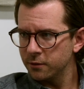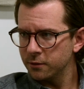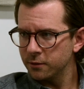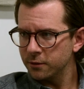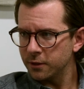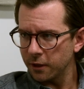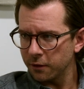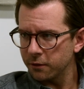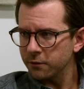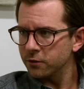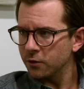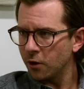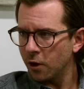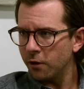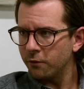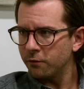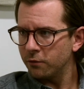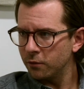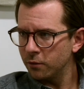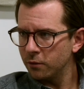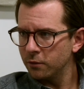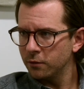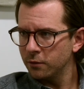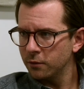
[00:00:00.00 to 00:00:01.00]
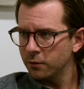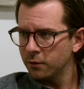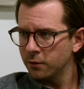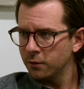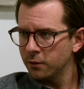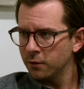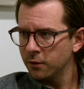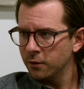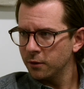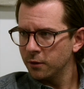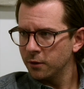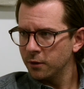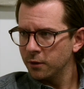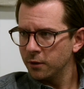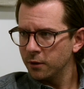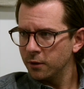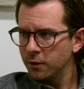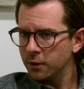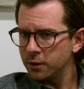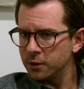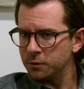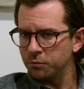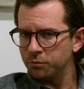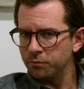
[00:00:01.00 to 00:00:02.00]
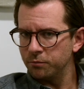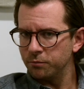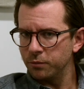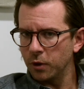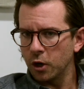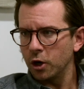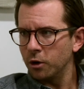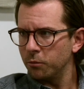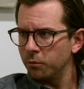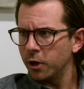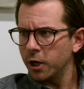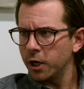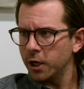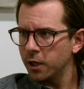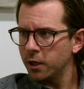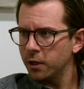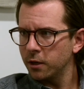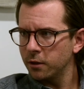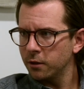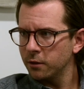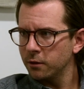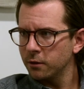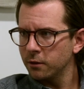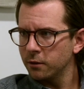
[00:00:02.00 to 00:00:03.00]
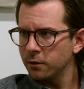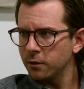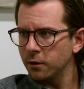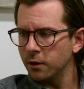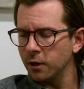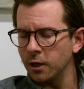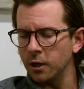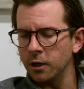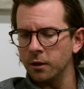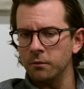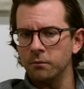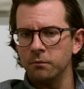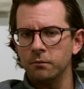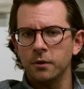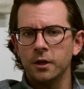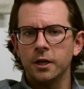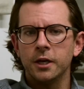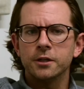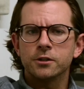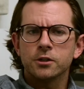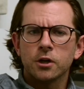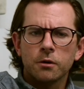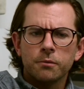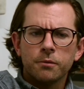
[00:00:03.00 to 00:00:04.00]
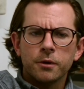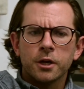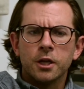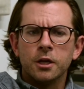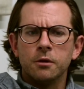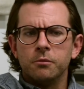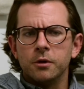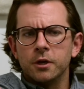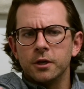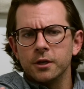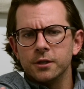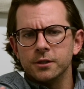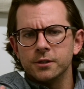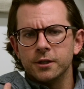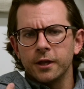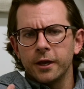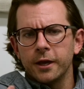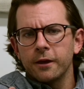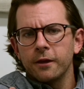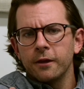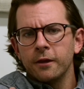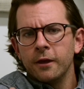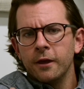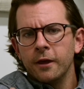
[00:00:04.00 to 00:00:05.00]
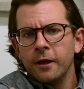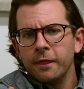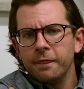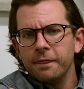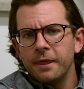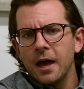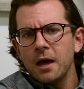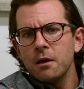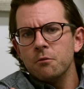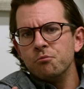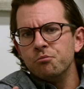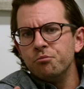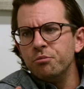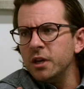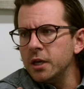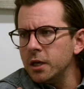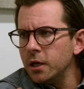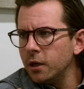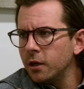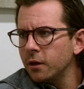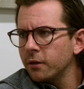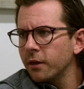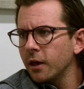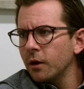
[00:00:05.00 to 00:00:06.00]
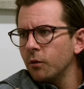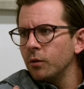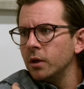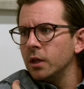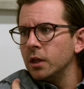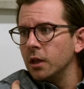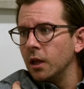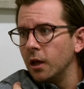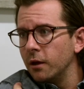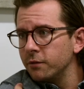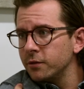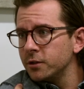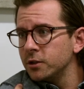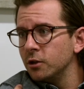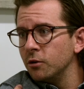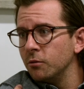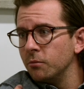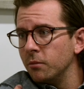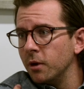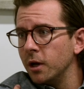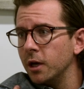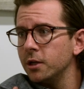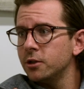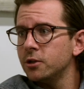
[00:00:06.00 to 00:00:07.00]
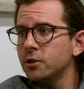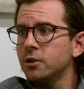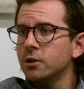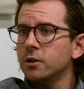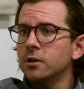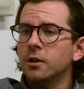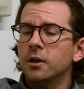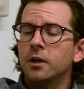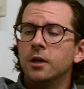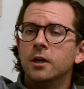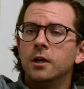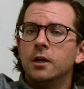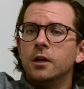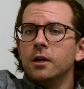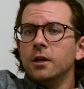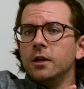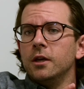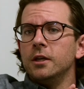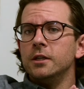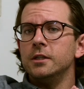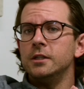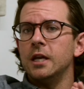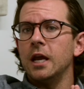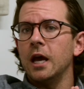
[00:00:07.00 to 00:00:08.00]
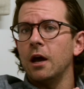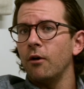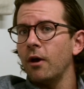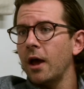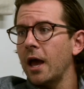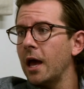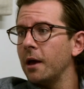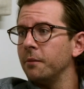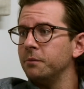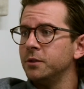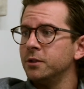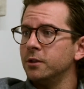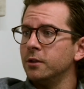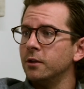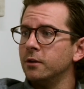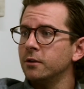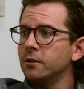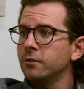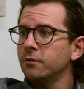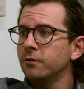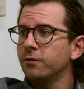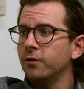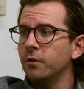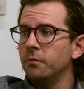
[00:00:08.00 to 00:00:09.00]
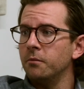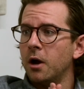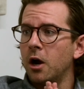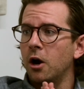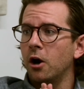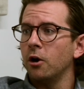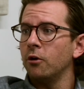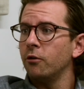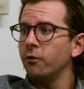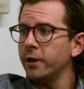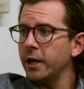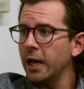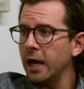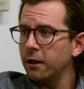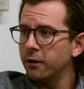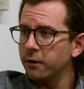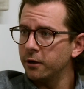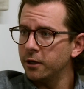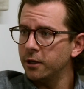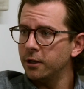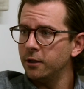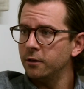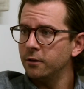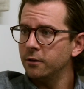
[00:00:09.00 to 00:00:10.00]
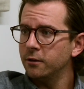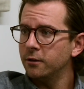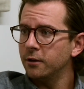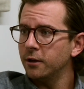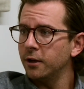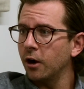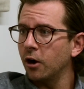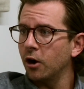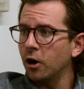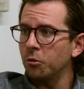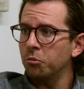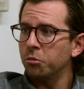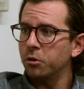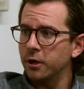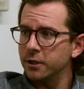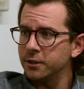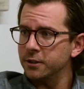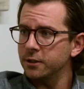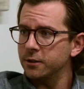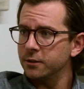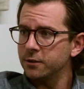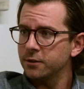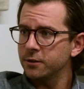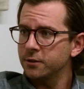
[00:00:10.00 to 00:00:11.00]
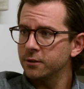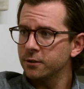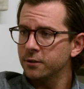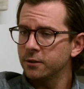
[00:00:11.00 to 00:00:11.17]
Death is awful. It's heartbreaking, and it's heartbreaking because like that being that we love so much is now absent from our reality in our presence.